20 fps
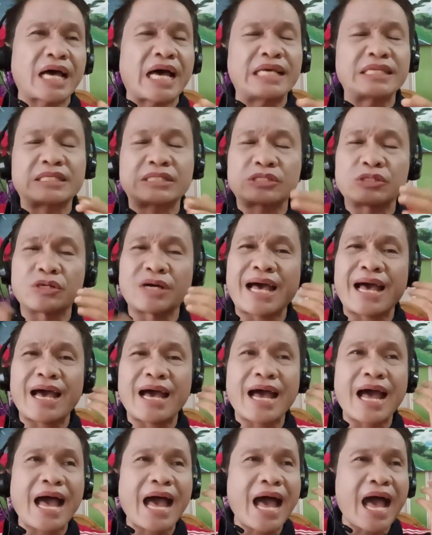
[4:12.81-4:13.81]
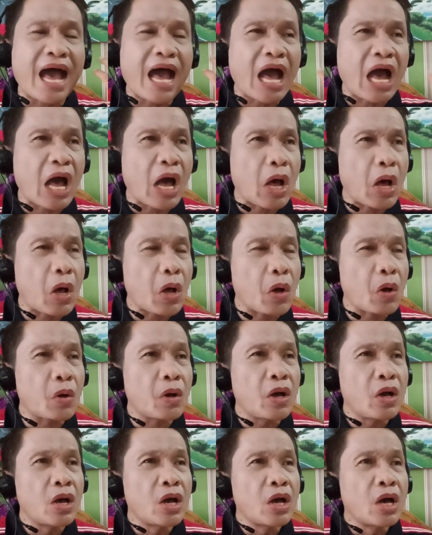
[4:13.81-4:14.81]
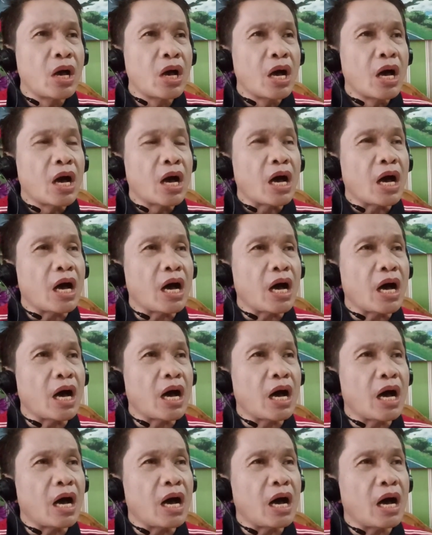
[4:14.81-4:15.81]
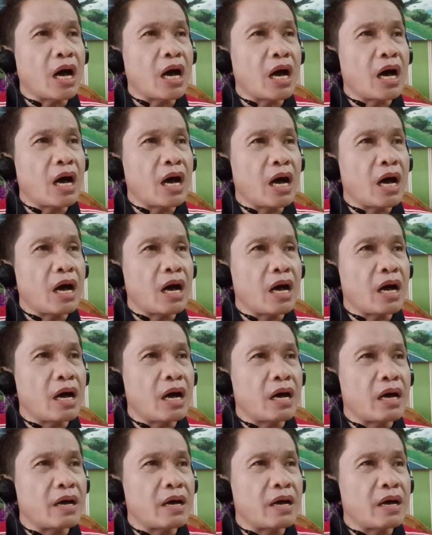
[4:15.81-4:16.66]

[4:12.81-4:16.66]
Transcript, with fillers: as to how, uh,